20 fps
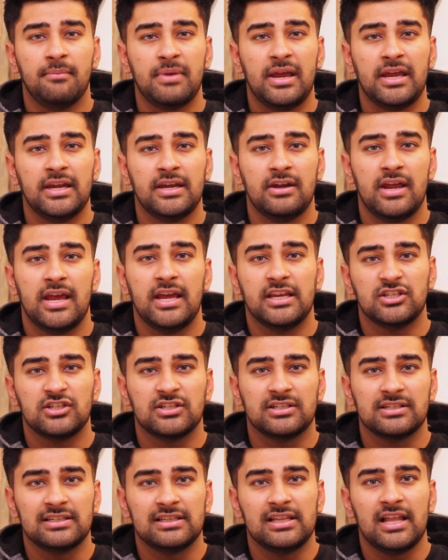in
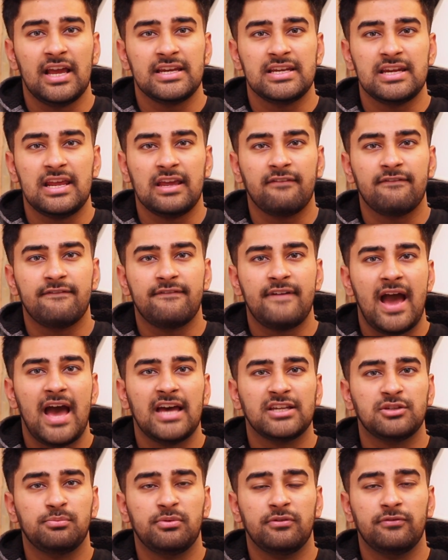its lightning
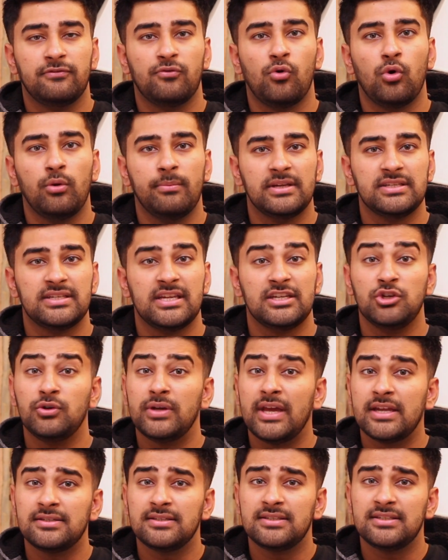fast performance, and
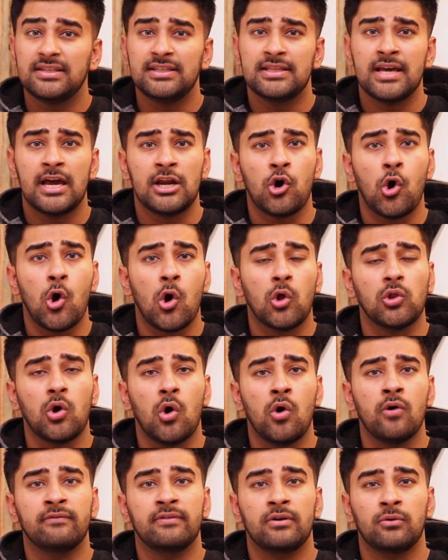you get to see that all
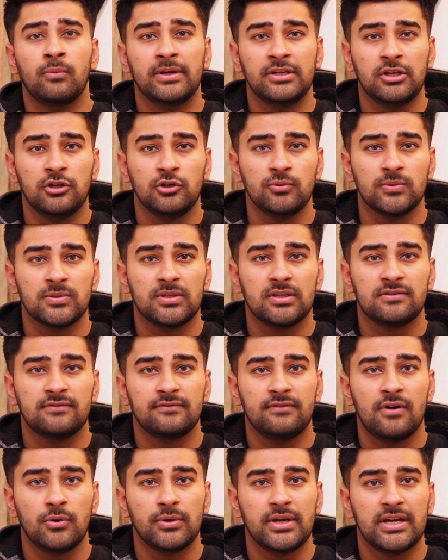over when you use this
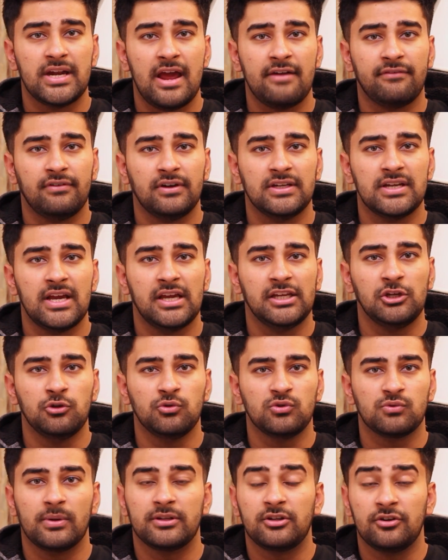phone in everyday
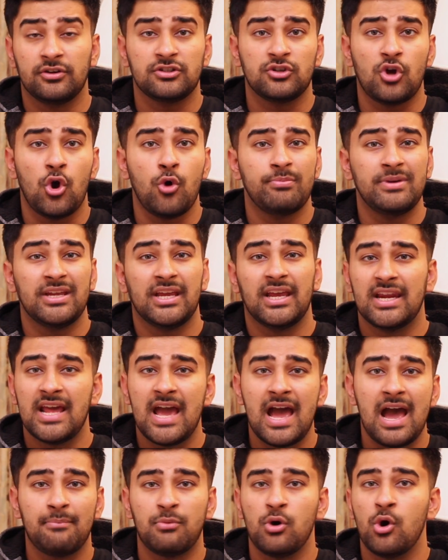use, whether it's opening an
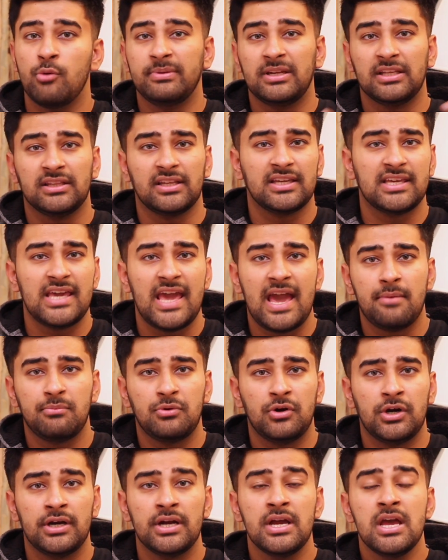app, opening the
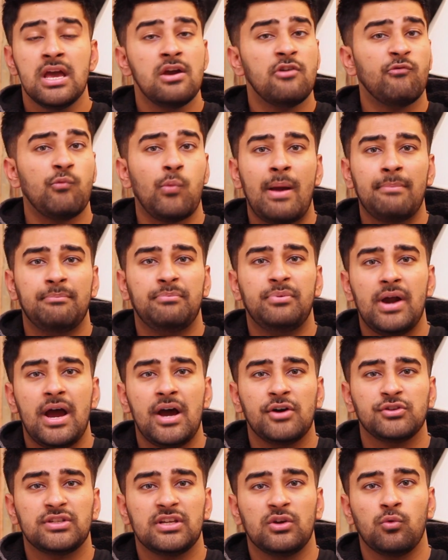camera, web
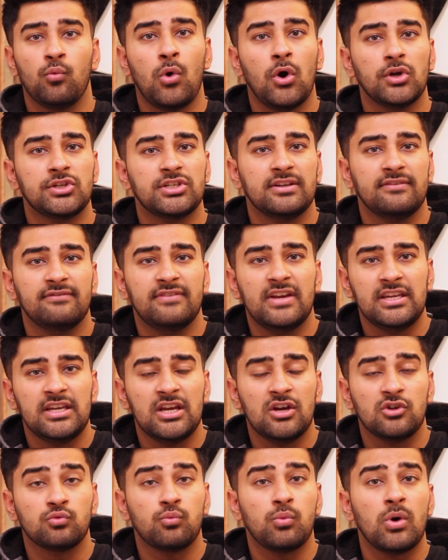browsing, watching
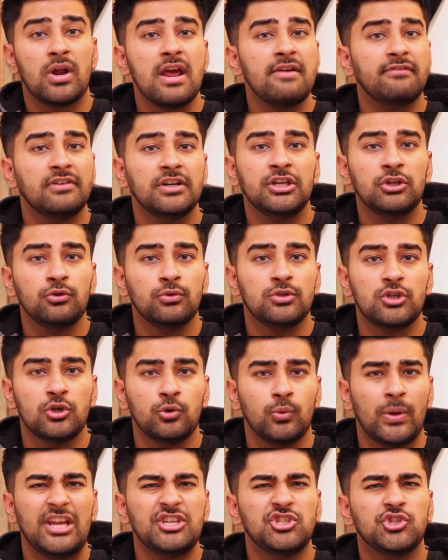videos, whatever you
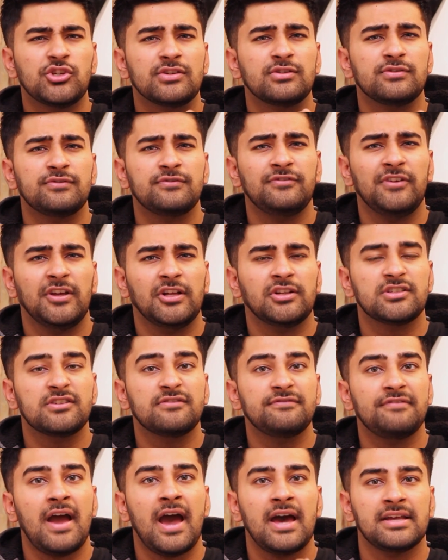do, it just feels
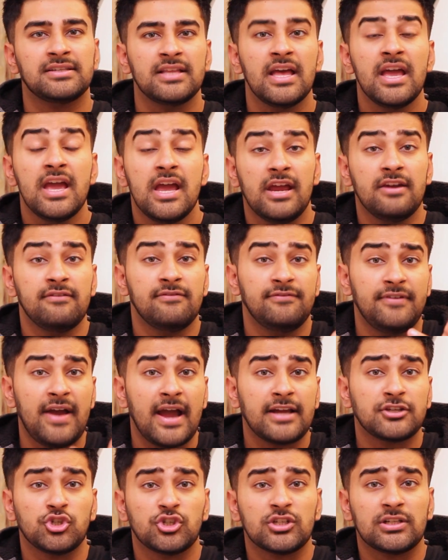fast. In
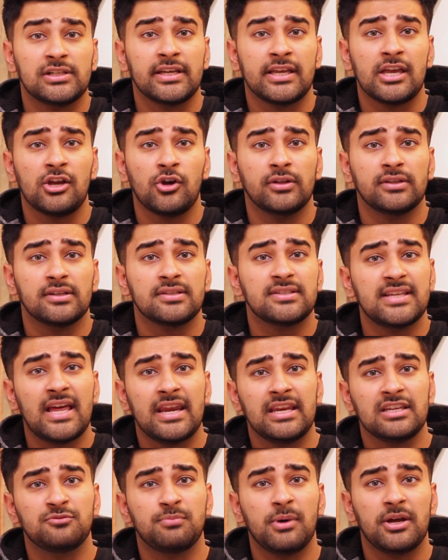fact, just clicking on the
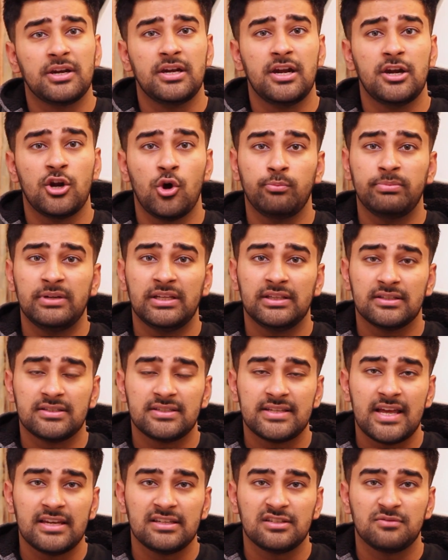settings button and opening the
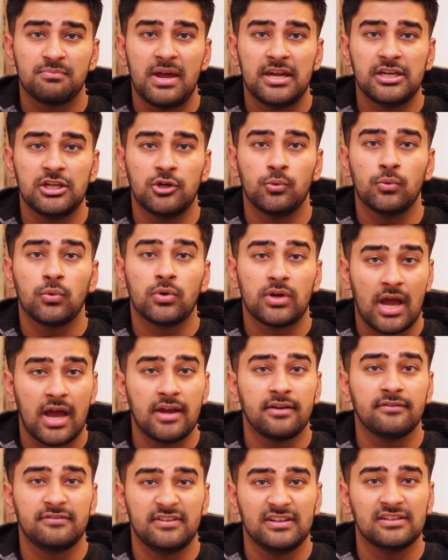settings menu
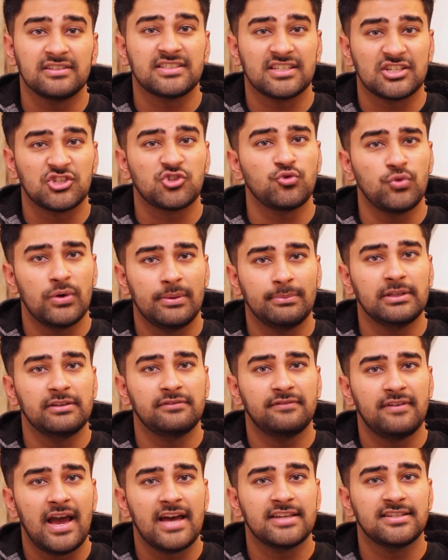kind of feels extremely
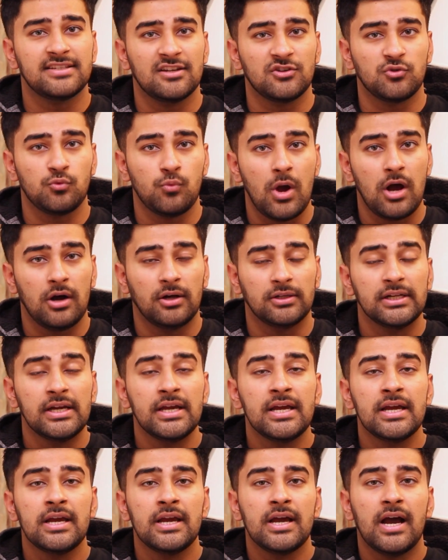fast as well.
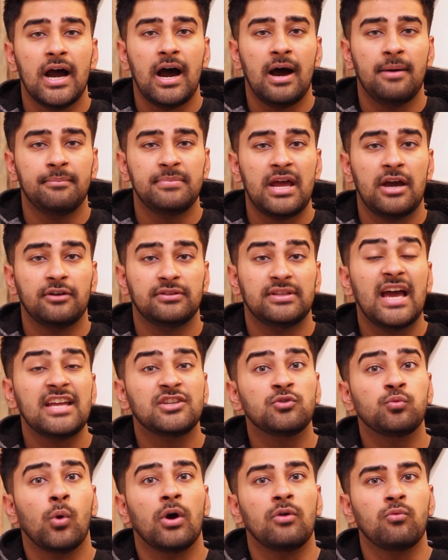Now,
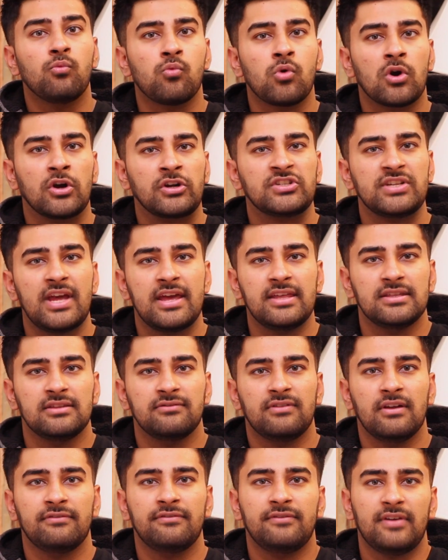that's what works
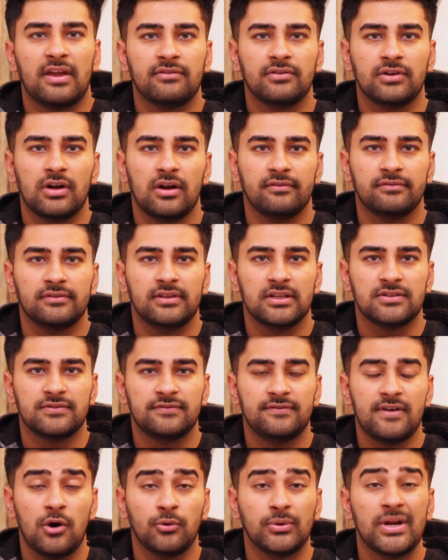in the favor of this
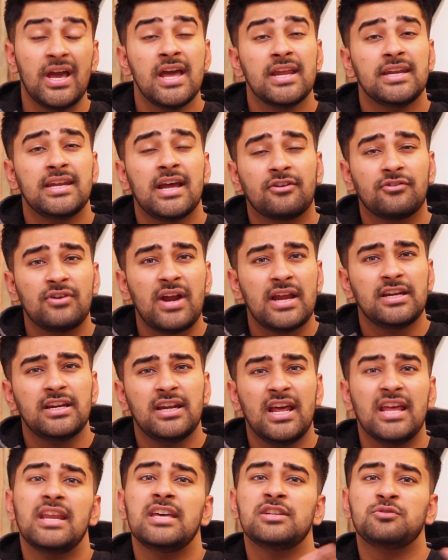phone. Now,
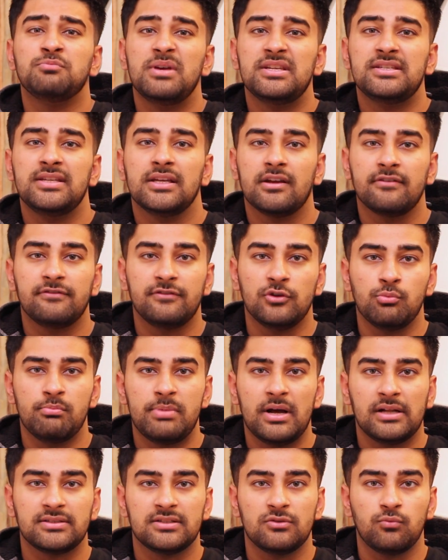granted, it is missing a few
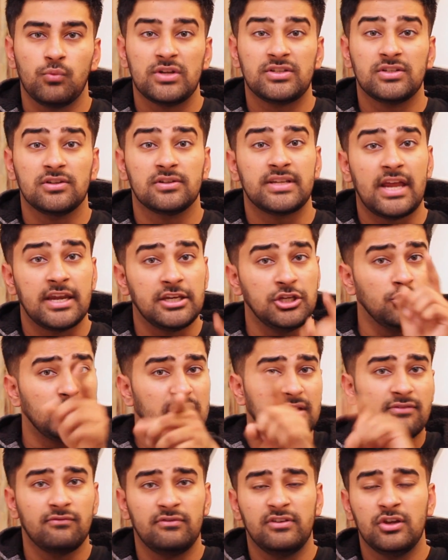bells and whistles, and you
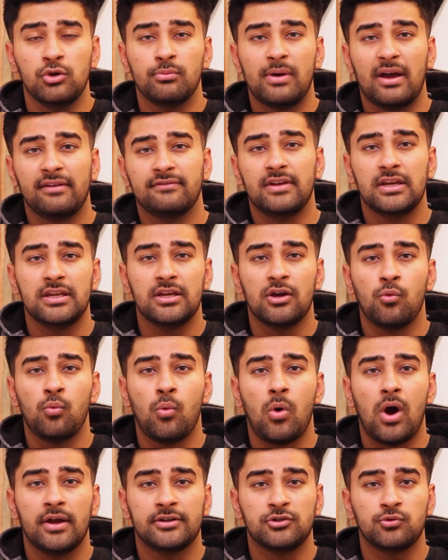can view my
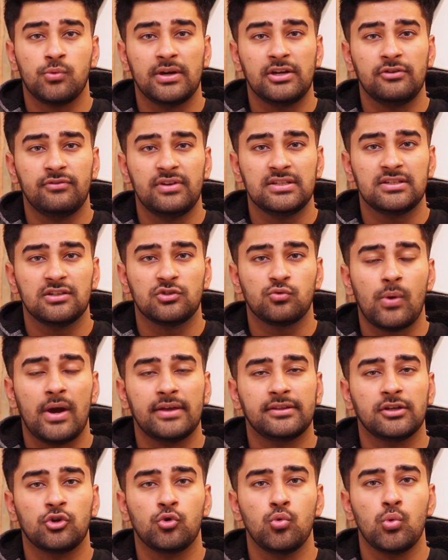video 20 reasons
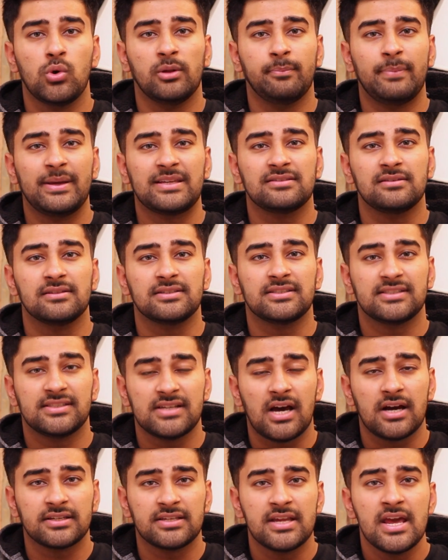why the Google Pixel
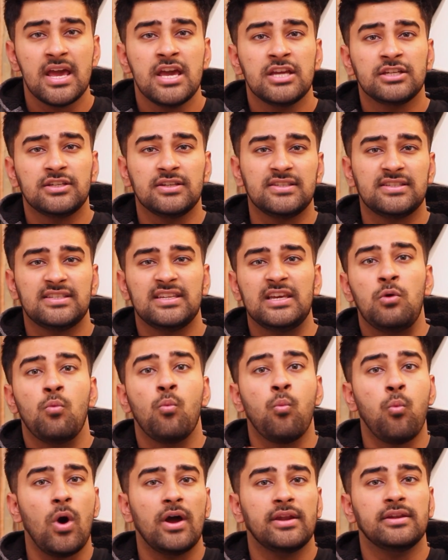sucks to see
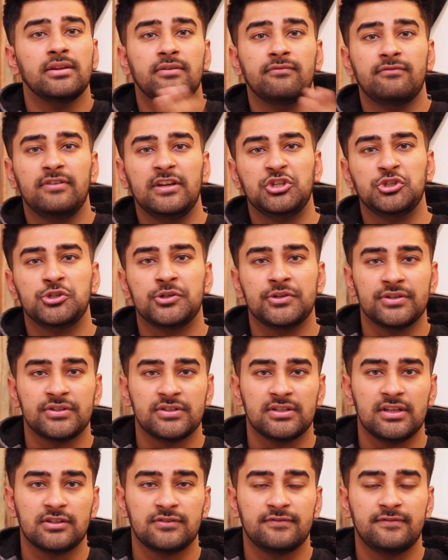what
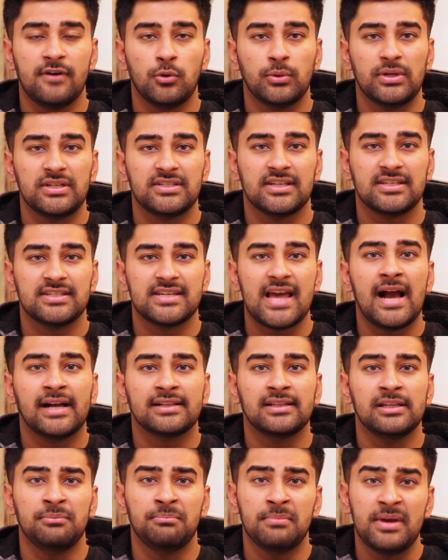features this phone is
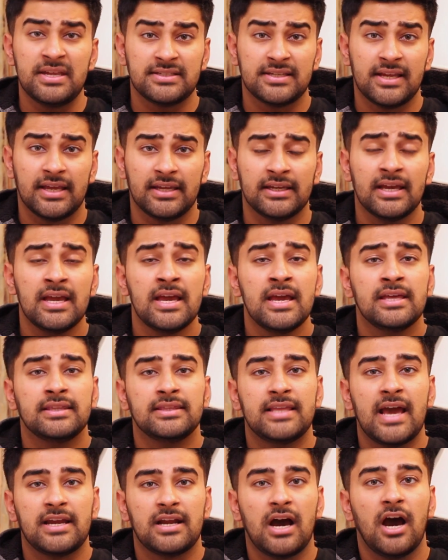exactly missing
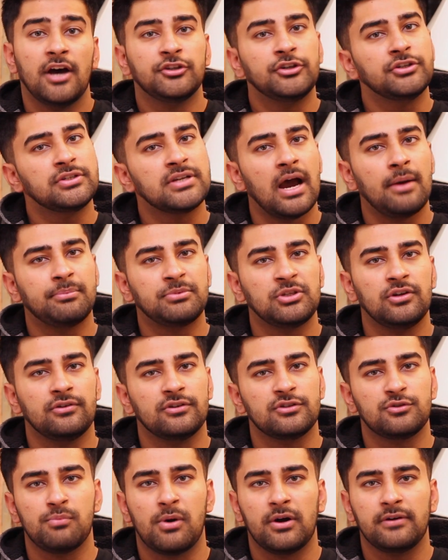that other
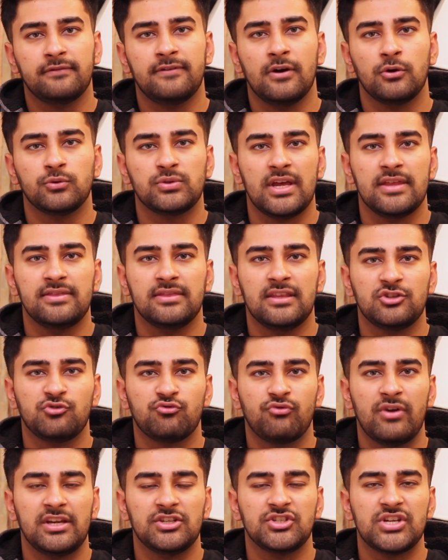top-tier smartphones in
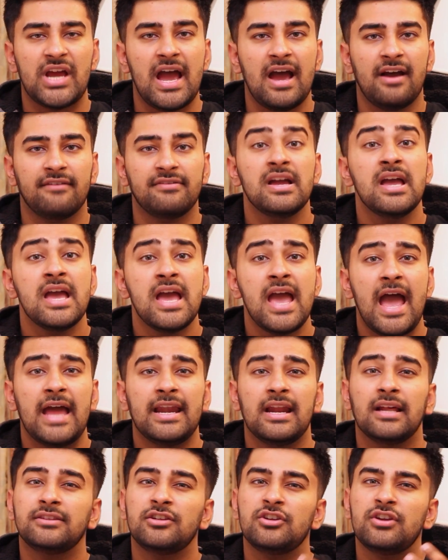this range have.
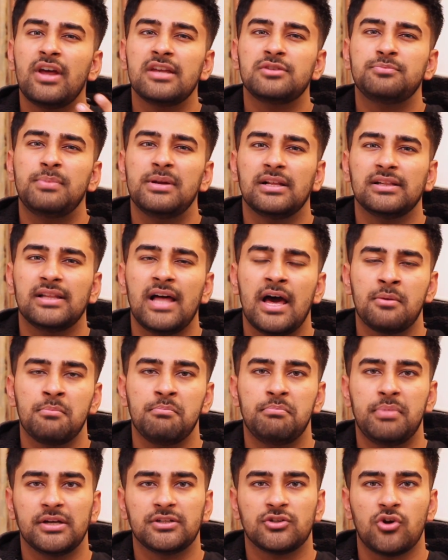And there has been a lot
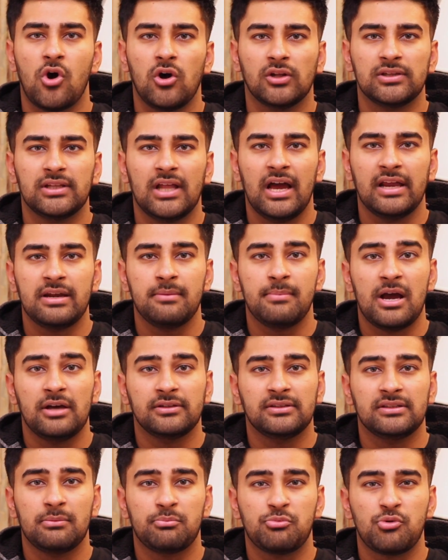of buzz online about the